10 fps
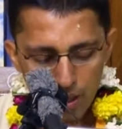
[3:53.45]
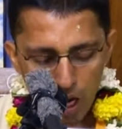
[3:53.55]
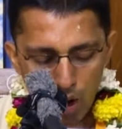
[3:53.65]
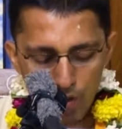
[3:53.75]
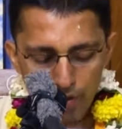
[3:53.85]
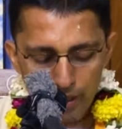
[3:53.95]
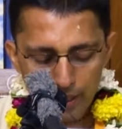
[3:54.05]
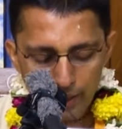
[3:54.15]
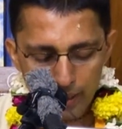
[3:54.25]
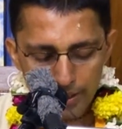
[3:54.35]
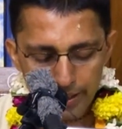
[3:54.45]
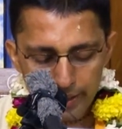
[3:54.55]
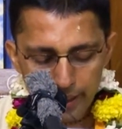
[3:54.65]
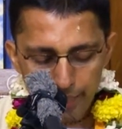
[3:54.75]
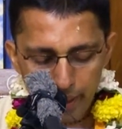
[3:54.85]
however
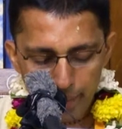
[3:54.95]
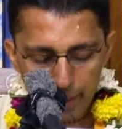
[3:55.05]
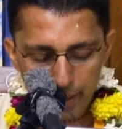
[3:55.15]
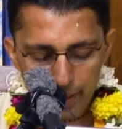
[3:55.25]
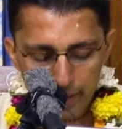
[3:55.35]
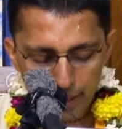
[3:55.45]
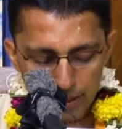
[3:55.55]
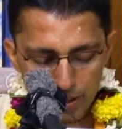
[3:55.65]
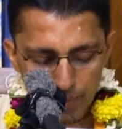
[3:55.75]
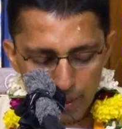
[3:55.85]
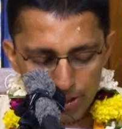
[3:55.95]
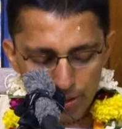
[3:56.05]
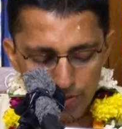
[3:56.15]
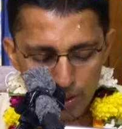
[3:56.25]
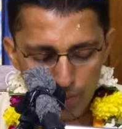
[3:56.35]
intelligent he may be in the
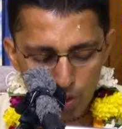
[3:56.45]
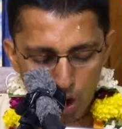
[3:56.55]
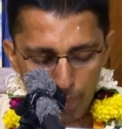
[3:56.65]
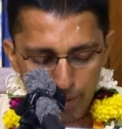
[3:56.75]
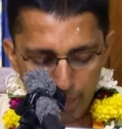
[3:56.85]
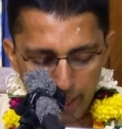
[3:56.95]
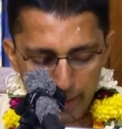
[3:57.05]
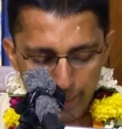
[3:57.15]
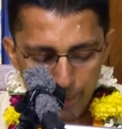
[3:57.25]
estimation of some common man,